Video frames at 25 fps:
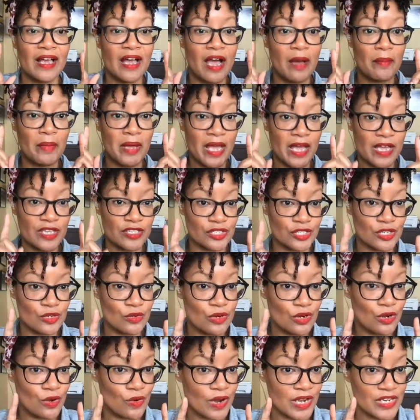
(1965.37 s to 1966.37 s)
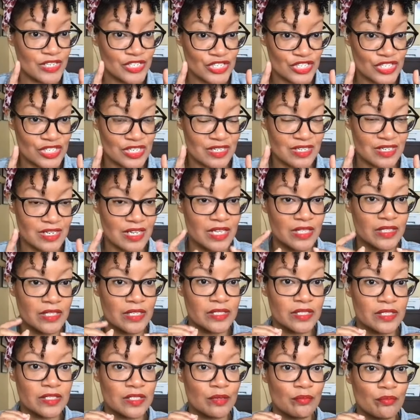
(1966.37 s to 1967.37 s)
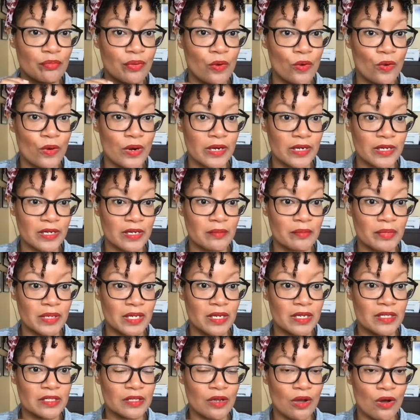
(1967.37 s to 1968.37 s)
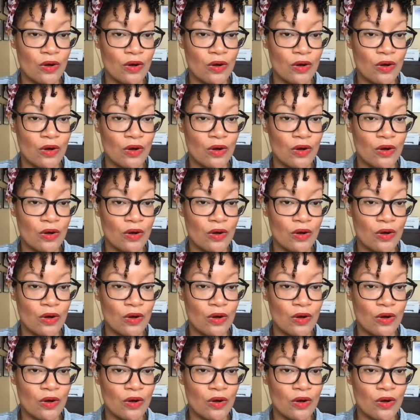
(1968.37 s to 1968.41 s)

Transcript: I'm going to ask you a question, and this is important because